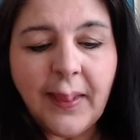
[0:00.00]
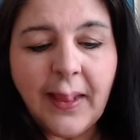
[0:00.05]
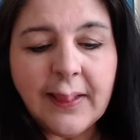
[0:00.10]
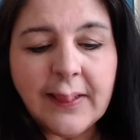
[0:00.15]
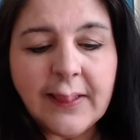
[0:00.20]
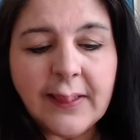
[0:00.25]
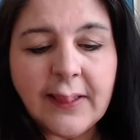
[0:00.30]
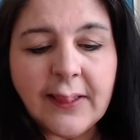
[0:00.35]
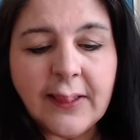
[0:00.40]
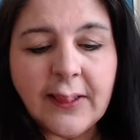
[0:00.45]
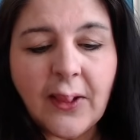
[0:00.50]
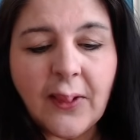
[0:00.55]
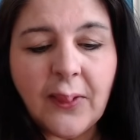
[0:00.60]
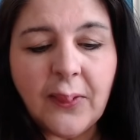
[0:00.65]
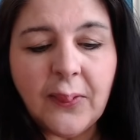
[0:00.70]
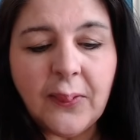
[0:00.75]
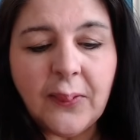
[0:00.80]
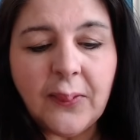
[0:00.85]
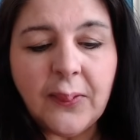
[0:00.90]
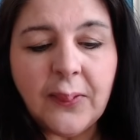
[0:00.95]

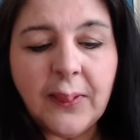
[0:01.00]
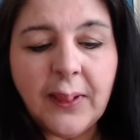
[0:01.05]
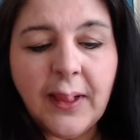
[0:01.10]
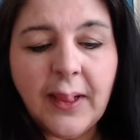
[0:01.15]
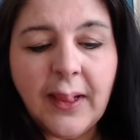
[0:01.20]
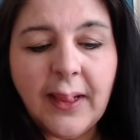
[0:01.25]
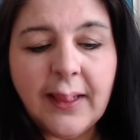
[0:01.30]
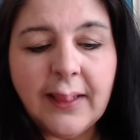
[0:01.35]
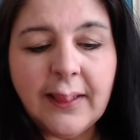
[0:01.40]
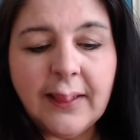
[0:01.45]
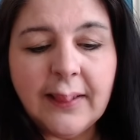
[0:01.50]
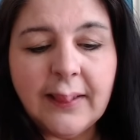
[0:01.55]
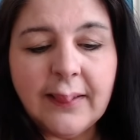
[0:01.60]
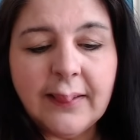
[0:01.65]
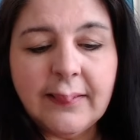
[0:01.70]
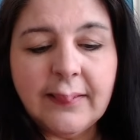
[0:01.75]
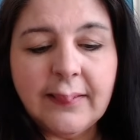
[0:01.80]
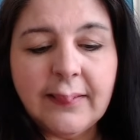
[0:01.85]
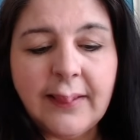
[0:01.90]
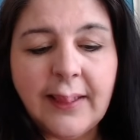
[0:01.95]
So
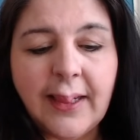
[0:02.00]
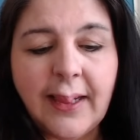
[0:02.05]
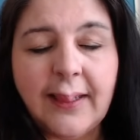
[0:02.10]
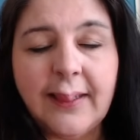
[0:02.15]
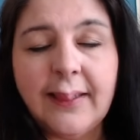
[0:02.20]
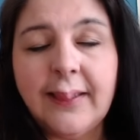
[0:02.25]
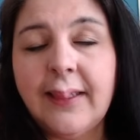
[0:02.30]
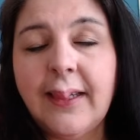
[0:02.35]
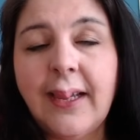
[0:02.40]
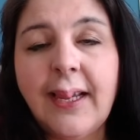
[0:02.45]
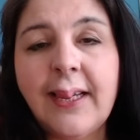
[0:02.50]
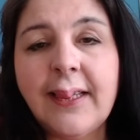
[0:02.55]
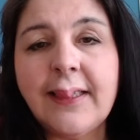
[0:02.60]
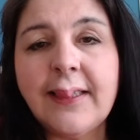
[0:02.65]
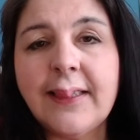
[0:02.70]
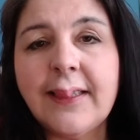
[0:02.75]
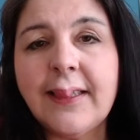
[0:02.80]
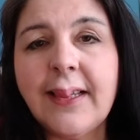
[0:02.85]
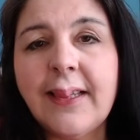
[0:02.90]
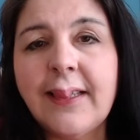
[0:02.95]
yeah,
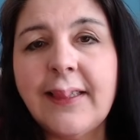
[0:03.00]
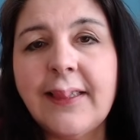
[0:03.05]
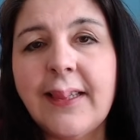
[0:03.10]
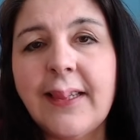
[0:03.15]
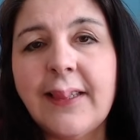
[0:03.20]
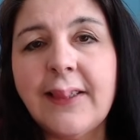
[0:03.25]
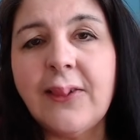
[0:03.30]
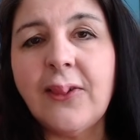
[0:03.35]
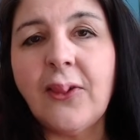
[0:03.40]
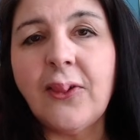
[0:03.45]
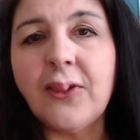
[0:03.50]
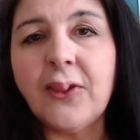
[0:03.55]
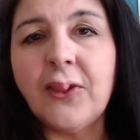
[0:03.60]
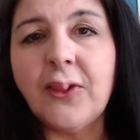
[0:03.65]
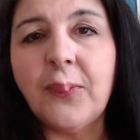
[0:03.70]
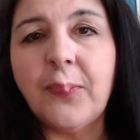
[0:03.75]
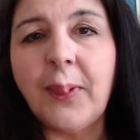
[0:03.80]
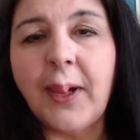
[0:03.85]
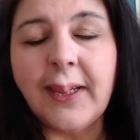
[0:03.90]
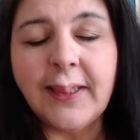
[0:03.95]
it's not
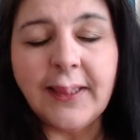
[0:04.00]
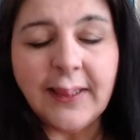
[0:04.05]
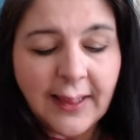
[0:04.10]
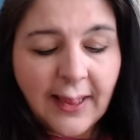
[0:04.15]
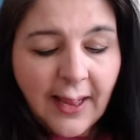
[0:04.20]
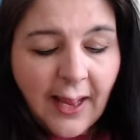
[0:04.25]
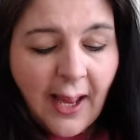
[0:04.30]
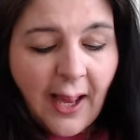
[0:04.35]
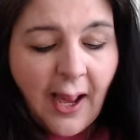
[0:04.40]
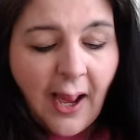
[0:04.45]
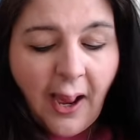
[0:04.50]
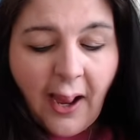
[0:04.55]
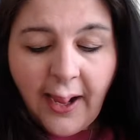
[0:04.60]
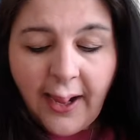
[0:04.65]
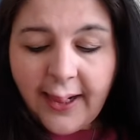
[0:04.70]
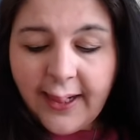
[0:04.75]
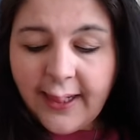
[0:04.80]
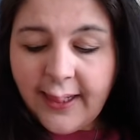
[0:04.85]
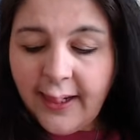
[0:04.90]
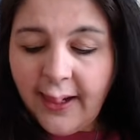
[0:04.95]
too bad.
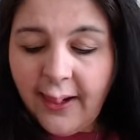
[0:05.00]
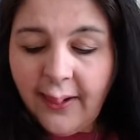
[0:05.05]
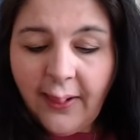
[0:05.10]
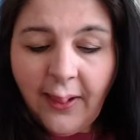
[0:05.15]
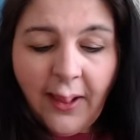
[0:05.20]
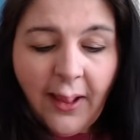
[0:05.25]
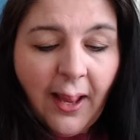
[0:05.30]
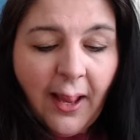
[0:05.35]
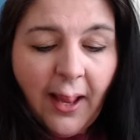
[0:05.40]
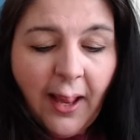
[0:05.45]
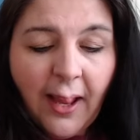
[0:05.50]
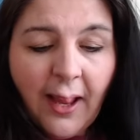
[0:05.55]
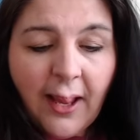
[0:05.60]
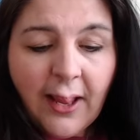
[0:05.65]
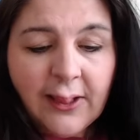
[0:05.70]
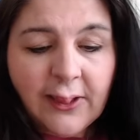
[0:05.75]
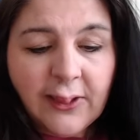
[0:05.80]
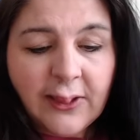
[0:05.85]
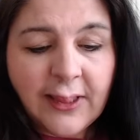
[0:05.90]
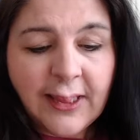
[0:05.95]
I
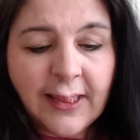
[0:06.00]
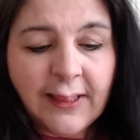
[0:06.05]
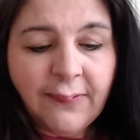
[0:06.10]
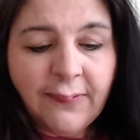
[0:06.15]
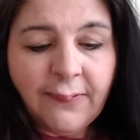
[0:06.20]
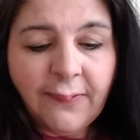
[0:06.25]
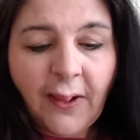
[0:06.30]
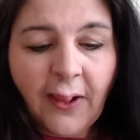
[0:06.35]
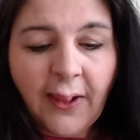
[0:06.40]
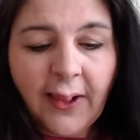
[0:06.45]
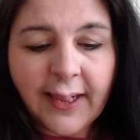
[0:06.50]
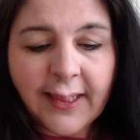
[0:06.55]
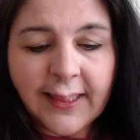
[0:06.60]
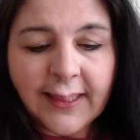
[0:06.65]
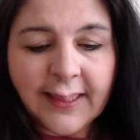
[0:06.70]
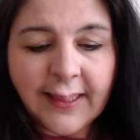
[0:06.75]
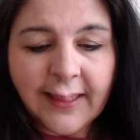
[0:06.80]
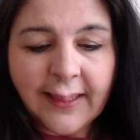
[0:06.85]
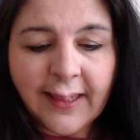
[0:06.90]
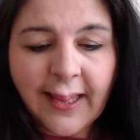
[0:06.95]
did find
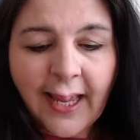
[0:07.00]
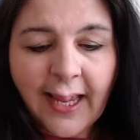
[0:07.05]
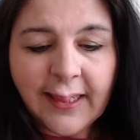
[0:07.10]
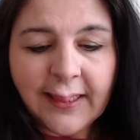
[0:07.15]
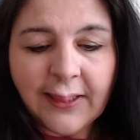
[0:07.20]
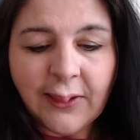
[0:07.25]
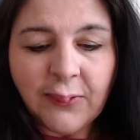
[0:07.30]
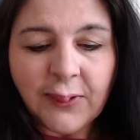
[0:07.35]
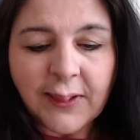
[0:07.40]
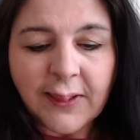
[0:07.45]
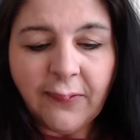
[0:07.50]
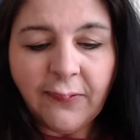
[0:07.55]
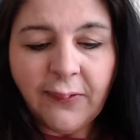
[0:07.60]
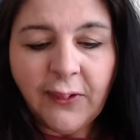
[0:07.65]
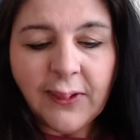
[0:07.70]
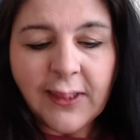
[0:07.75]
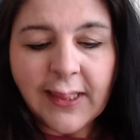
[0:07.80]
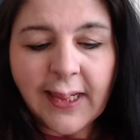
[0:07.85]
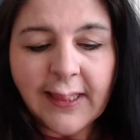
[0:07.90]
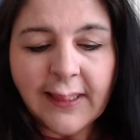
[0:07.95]
that there was a
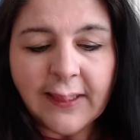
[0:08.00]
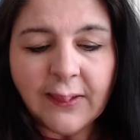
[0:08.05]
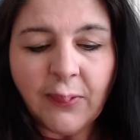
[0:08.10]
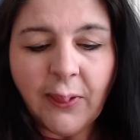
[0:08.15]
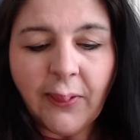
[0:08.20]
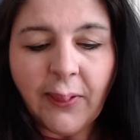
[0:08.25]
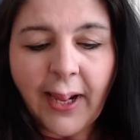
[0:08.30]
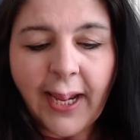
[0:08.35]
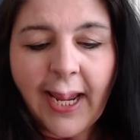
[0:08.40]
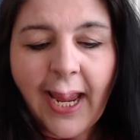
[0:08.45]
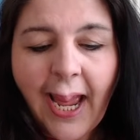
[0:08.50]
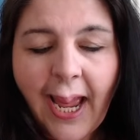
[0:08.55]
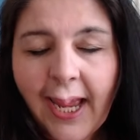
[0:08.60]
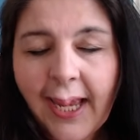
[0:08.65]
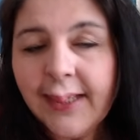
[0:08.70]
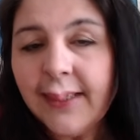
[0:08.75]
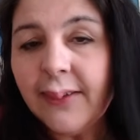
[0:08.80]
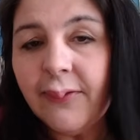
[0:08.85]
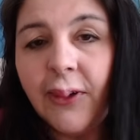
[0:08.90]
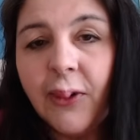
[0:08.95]
few days where I
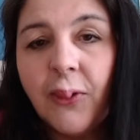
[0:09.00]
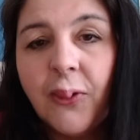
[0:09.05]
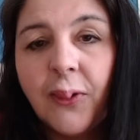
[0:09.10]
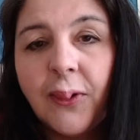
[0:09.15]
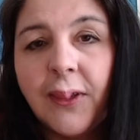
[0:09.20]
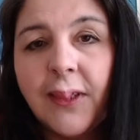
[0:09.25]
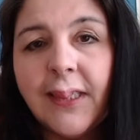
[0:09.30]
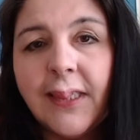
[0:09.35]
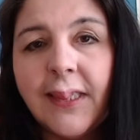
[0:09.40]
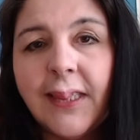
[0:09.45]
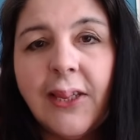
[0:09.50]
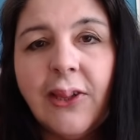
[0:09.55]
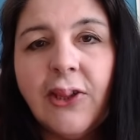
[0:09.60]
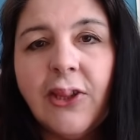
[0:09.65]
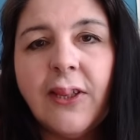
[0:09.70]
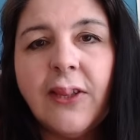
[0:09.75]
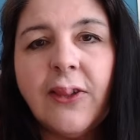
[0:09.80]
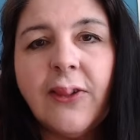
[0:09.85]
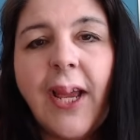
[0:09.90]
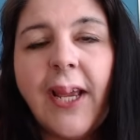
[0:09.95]
hadn't recorded the
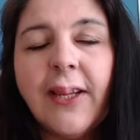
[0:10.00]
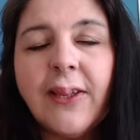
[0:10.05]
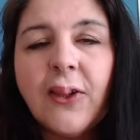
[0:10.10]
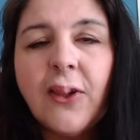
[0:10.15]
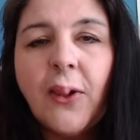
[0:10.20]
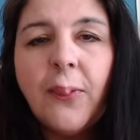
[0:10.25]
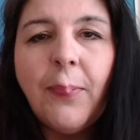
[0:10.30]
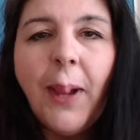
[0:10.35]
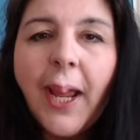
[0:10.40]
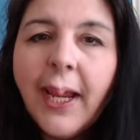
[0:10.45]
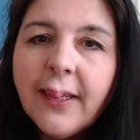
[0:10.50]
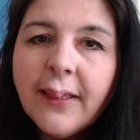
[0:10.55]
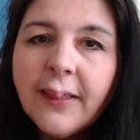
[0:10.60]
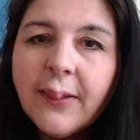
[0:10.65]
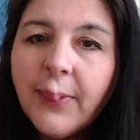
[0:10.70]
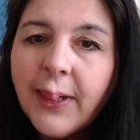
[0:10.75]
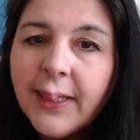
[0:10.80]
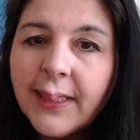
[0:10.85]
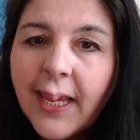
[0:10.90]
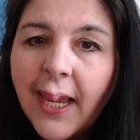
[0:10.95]
stitches, so I had to go back into
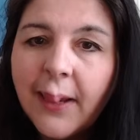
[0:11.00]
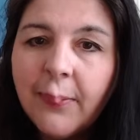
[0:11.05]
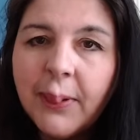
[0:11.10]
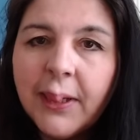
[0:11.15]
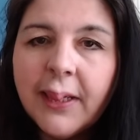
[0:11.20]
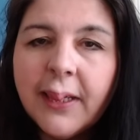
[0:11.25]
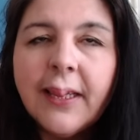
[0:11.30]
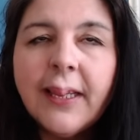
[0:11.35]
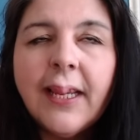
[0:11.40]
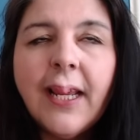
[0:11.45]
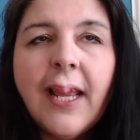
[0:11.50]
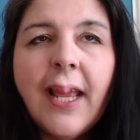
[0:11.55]
my tablet